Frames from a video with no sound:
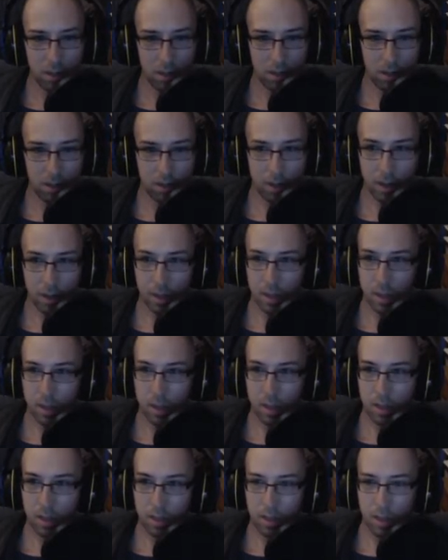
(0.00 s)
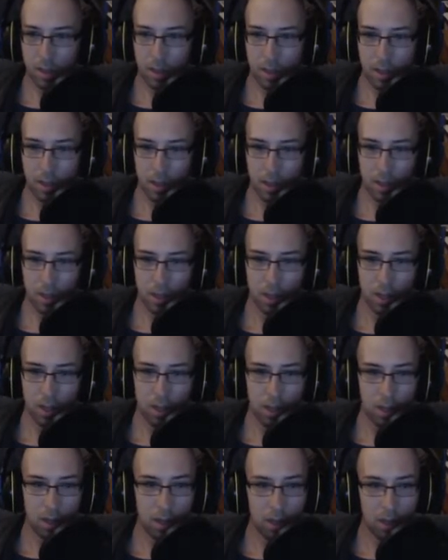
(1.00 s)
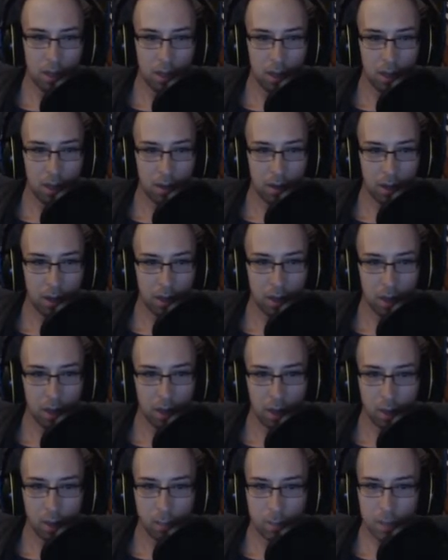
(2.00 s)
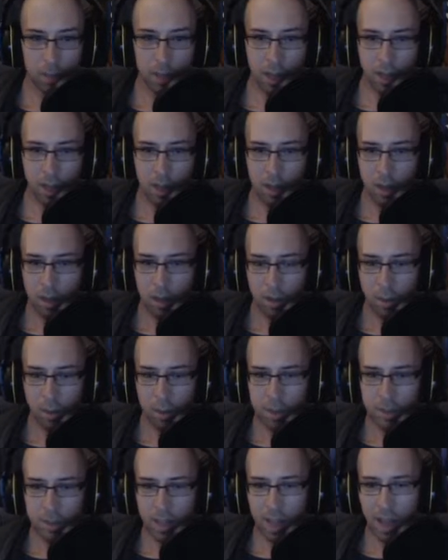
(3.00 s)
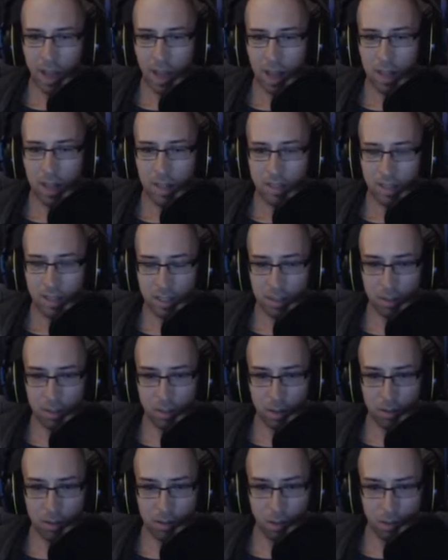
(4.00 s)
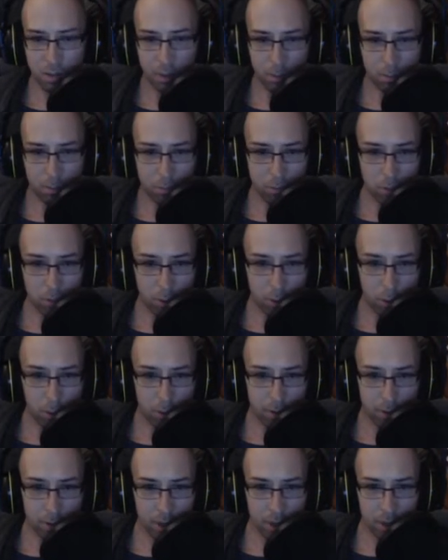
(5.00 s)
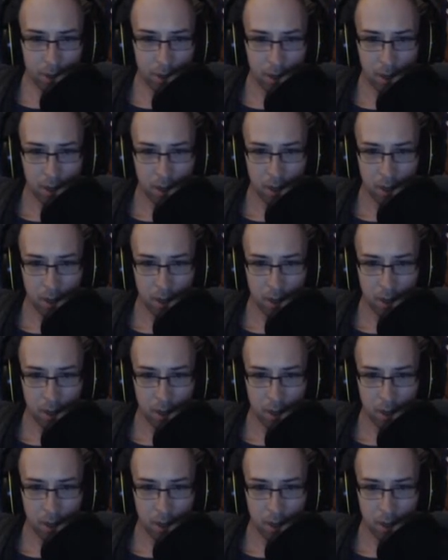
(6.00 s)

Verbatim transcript: All right, okay, all right. And what's that? What is that? There's like something glowing blue over there.